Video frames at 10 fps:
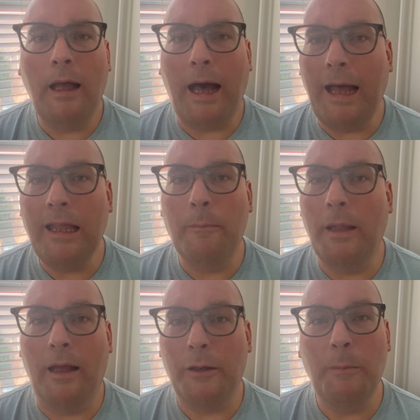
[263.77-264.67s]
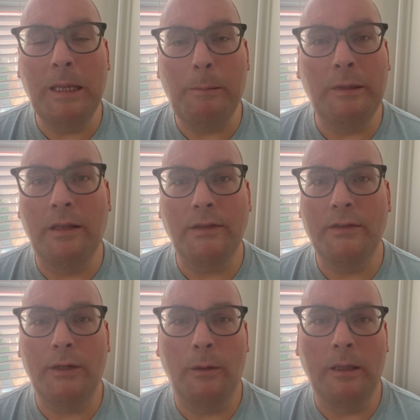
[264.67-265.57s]
I am not going to be able to
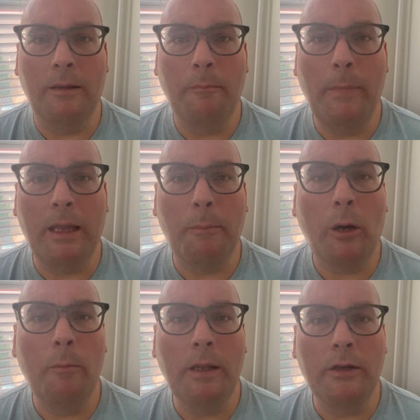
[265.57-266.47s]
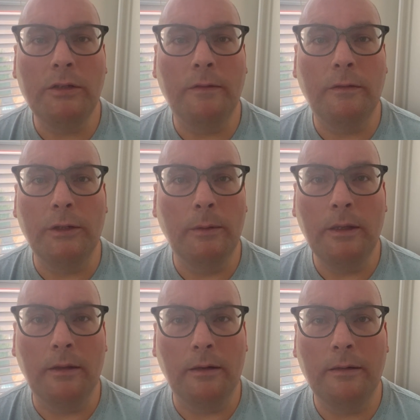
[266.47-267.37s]
necessarily make a permanent shift for you
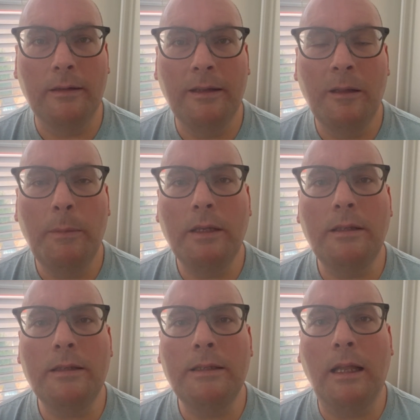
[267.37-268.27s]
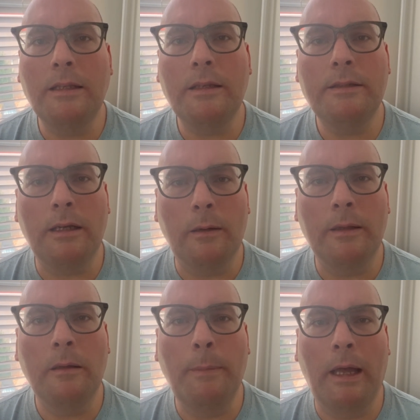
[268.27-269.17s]
either, because it's not
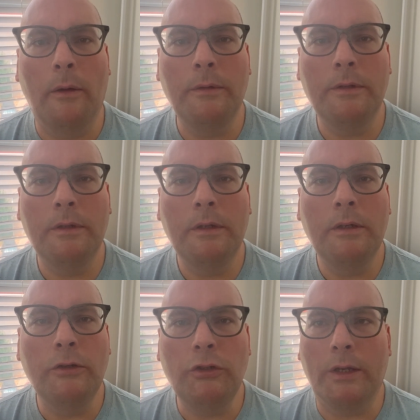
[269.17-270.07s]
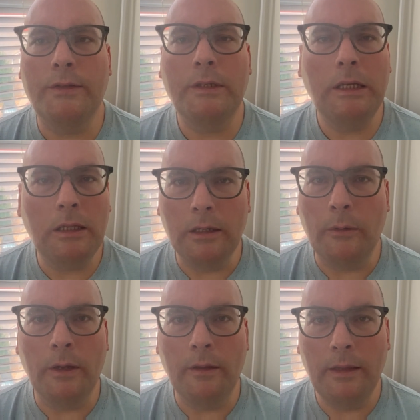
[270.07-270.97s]
necessarily about just
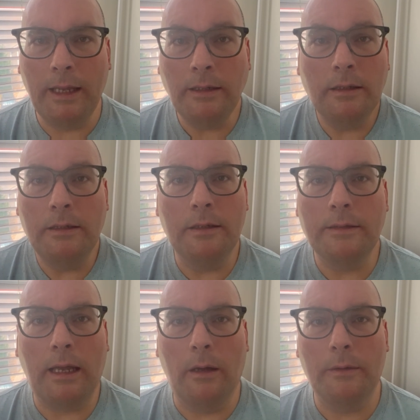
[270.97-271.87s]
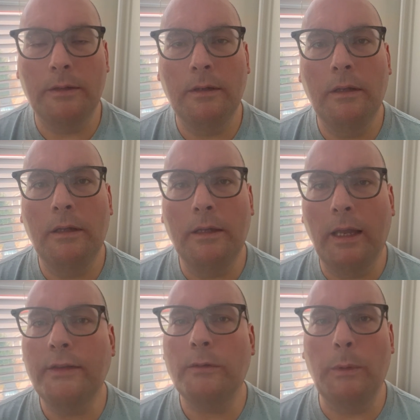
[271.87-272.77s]
clearing the entities out.
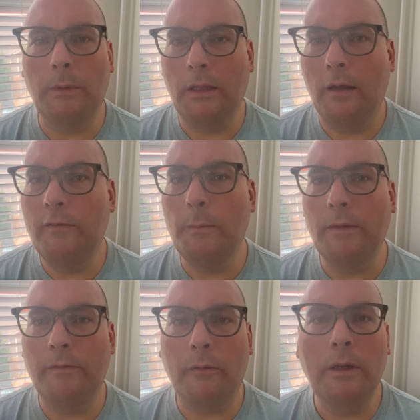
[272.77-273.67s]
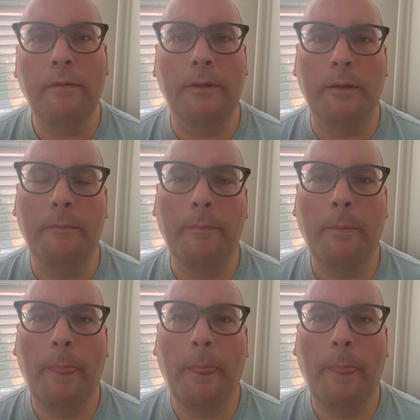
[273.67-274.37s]
Yes, we would love to be free of them,